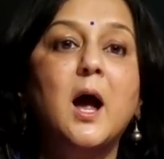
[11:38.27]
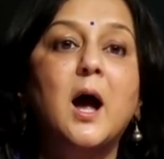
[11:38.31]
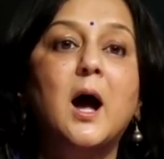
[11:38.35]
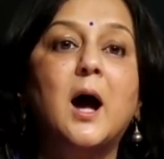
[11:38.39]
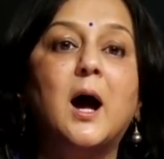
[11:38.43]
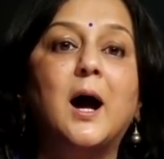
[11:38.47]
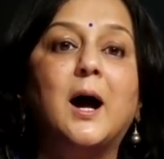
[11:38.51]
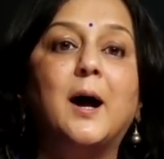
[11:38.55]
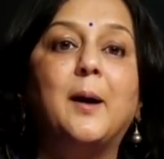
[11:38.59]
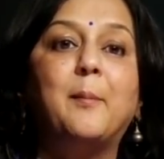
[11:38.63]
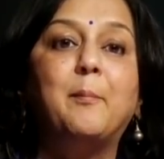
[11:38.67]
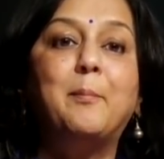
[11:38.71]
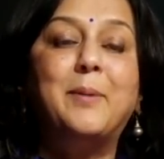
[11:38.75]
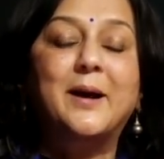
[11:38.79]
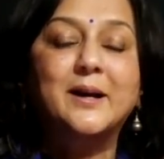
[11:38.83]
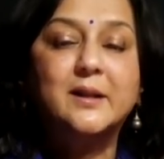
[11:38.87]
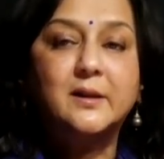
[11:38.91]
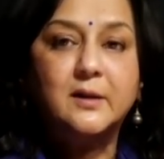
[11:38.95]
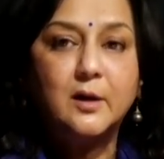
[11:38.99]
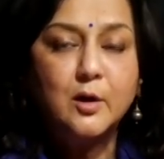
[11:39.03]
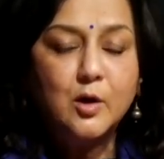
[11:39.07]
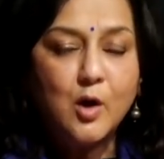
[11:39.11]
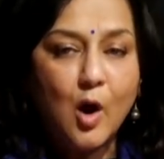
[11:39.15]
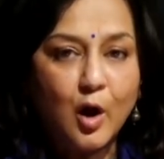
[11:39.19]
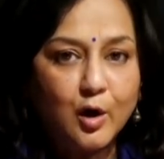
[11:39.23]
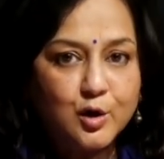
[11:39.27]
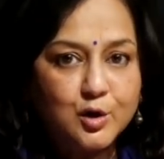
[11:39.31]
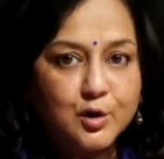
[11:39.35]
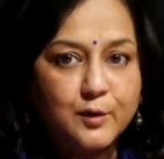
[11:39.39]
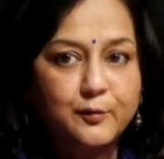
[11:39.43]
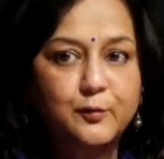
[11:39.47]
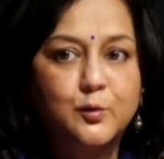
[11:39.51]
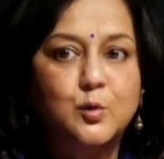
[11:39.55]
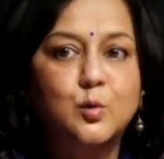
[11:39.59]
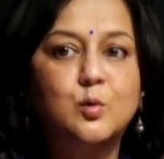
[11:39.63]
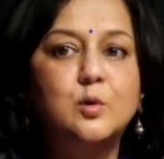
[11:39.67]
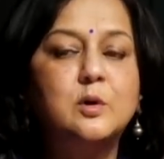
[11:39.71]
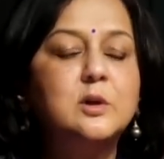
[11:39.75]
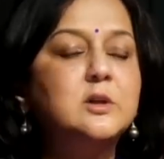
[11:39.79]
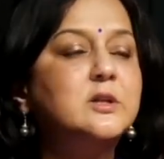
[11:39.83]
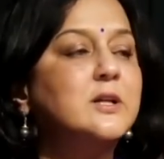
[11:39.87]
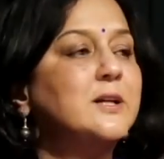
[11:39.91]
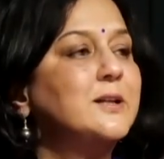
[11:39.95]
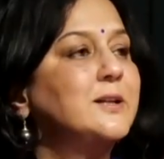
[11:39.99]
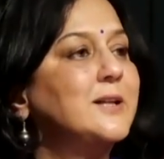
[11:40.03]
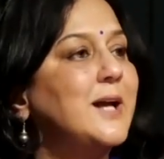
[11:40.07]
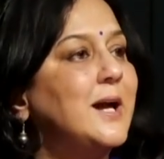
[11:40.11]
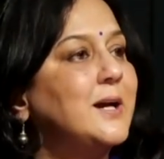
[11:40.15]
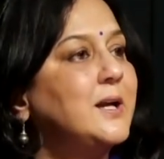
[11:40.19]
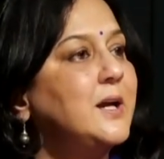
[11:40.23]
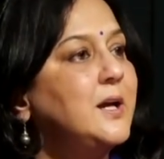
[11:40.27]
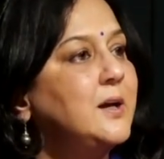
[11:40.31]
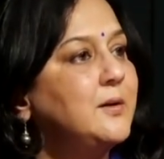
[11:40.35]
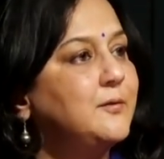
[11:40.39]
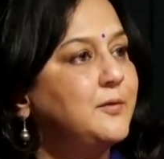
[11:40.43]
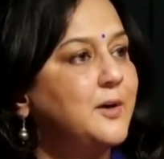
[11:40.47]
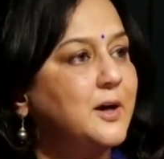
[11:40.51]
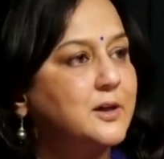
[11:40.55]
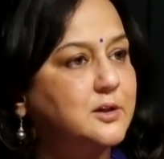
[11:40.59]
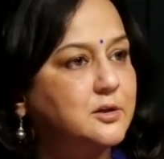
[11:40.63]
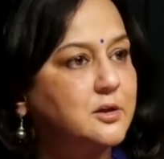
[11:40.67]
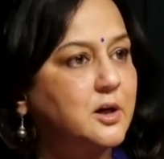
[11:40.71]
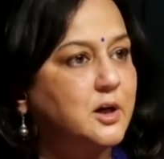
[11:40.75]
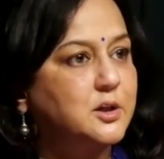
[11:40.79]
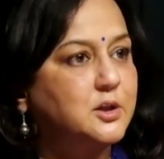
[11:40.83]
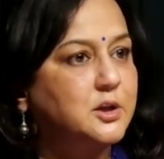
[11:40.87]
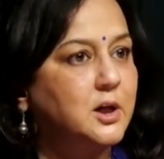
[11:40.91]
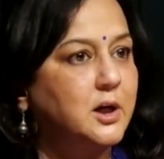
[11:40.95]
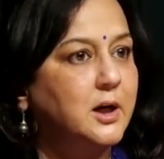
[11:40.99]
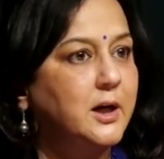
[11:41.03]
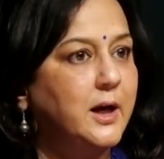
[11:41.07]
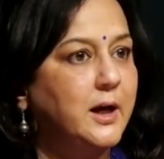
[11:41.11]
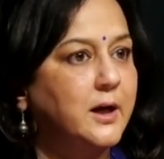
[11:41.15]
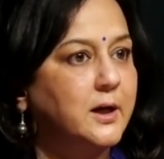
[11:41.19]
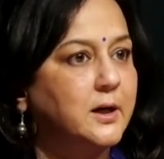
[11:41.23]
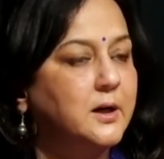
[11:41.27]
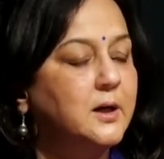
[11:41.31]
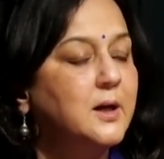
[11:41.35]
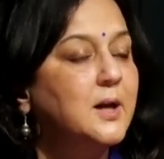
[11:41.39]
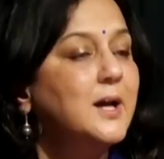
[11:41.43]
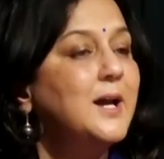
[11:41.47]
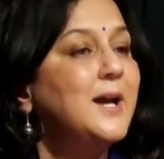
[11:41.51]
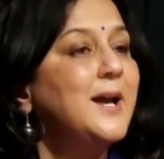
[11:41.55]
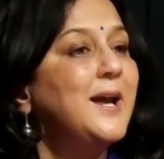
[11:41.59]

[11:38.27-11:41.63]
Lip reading: But lots of tools in that infrastructure layer.